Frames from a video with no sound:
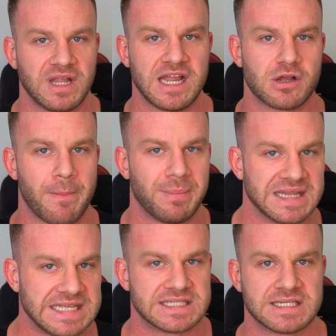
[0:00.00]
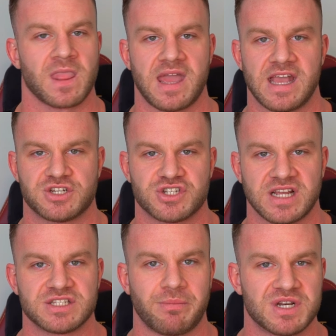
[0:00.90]
and complete.
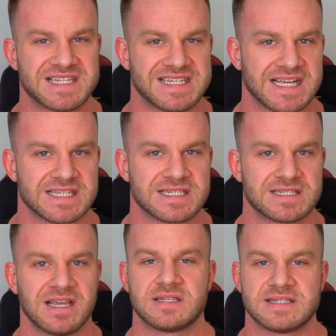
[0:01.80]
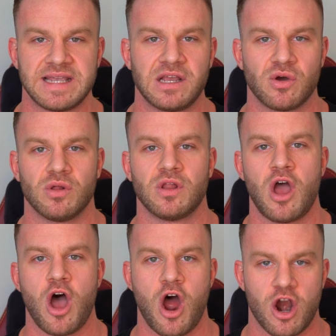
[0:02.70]
Exercise number 6, single
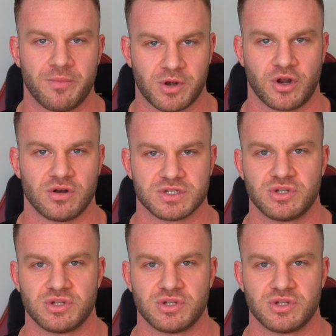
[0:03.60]
arm curls.